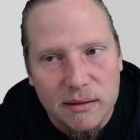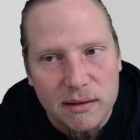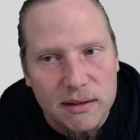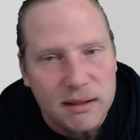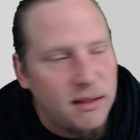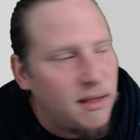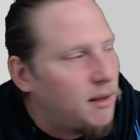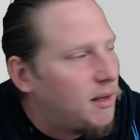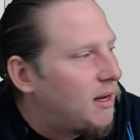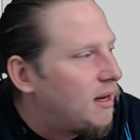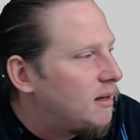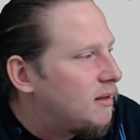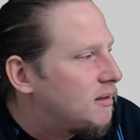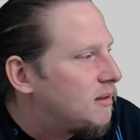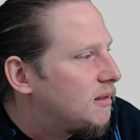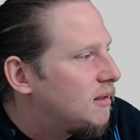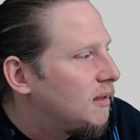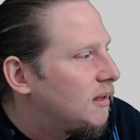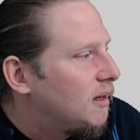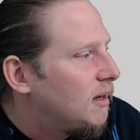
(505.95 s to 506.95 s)
take it
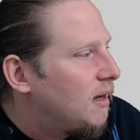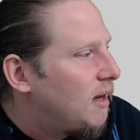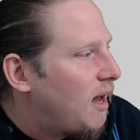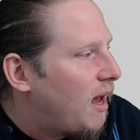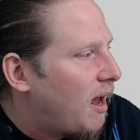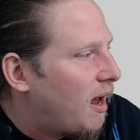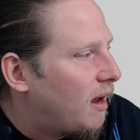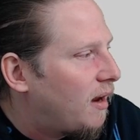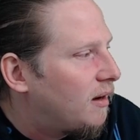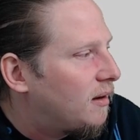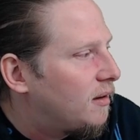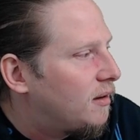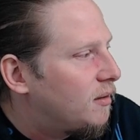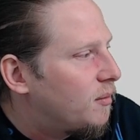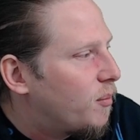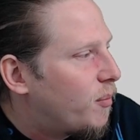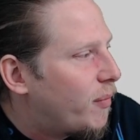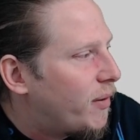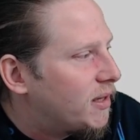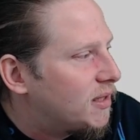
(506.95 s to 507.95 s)
and
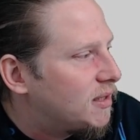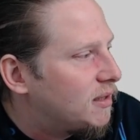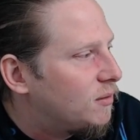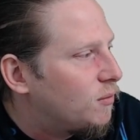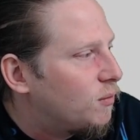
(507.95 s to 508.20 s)
press it